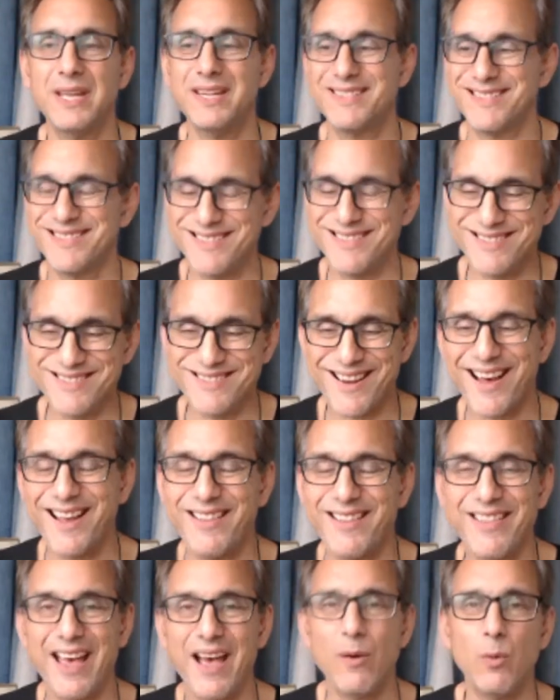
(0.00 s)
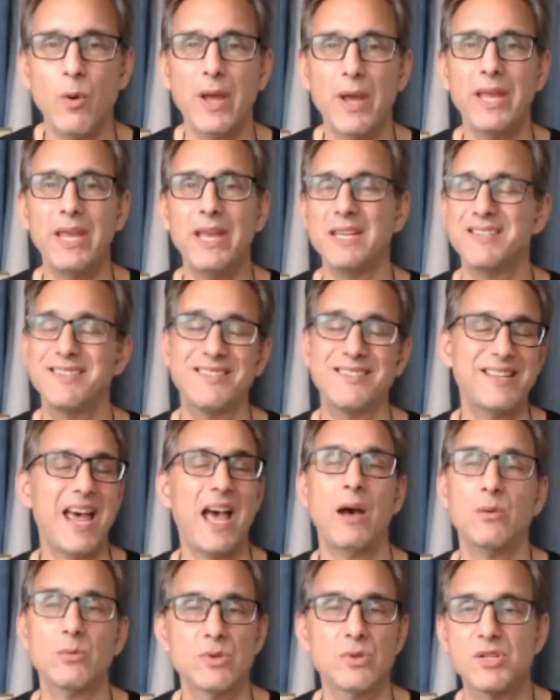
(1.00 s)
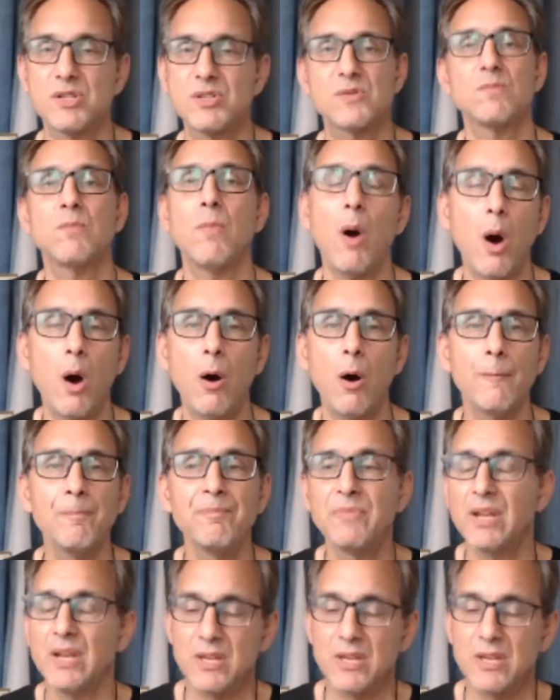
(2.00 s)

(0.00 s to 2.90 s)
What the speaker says: It's designed that way. It sounds small.